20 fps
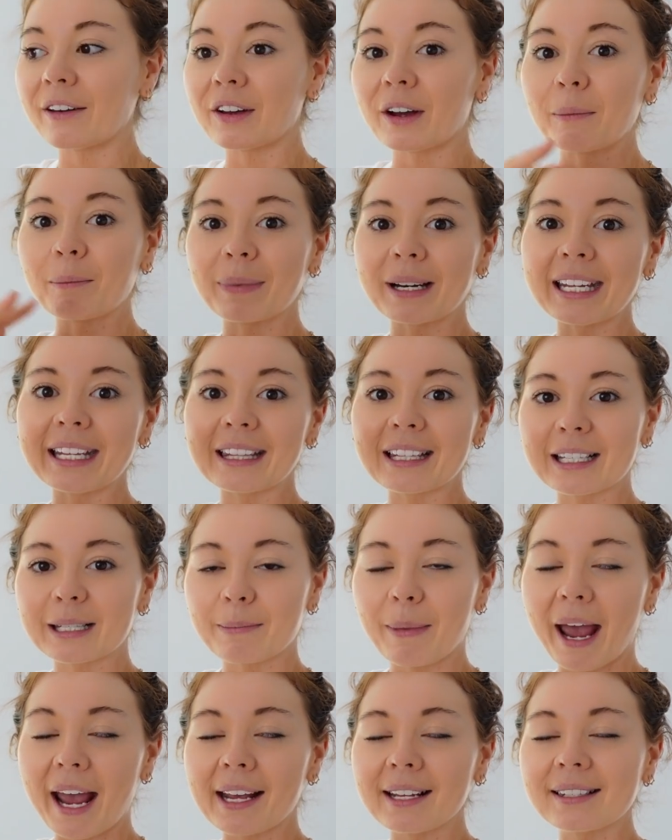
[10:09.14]
of complete the
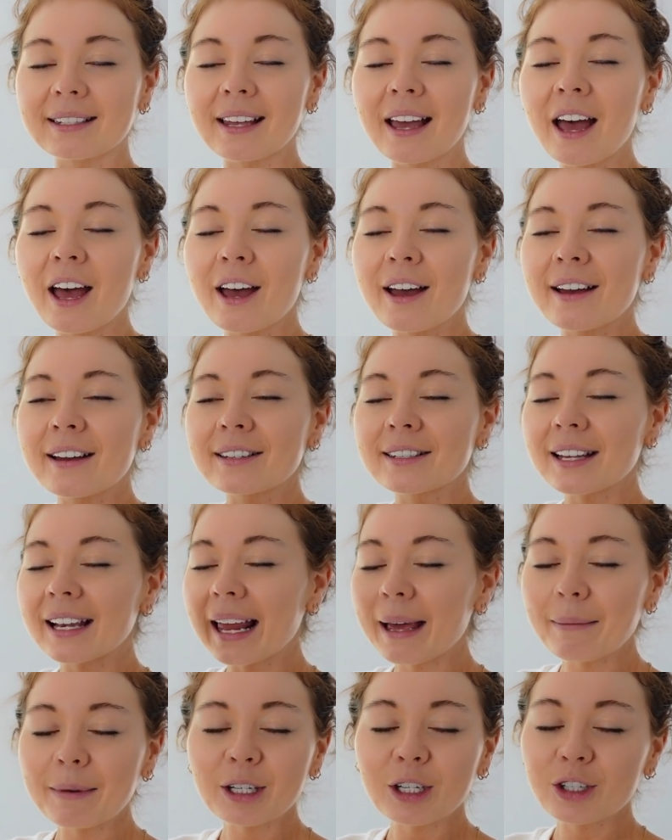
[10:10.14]
space. So
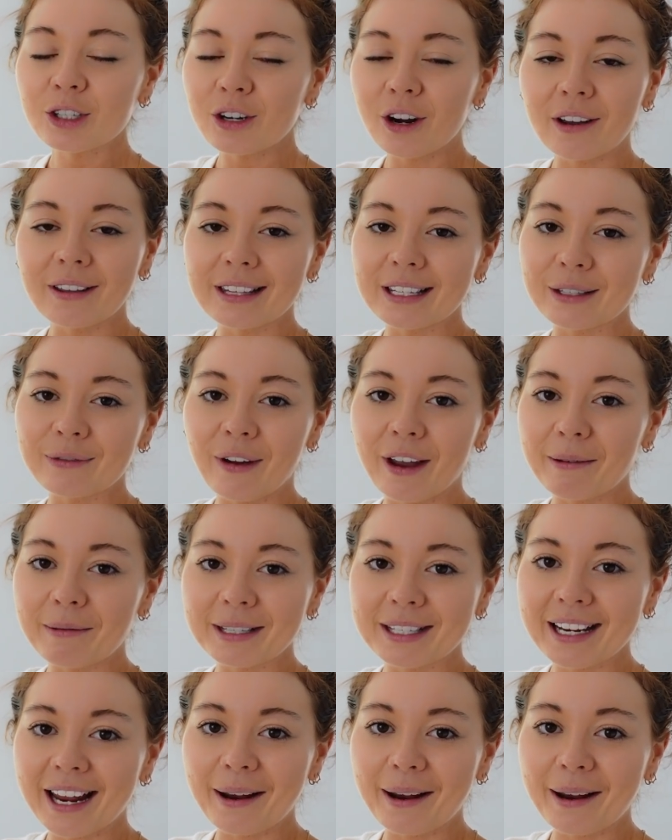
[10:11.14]
let me just show you this famous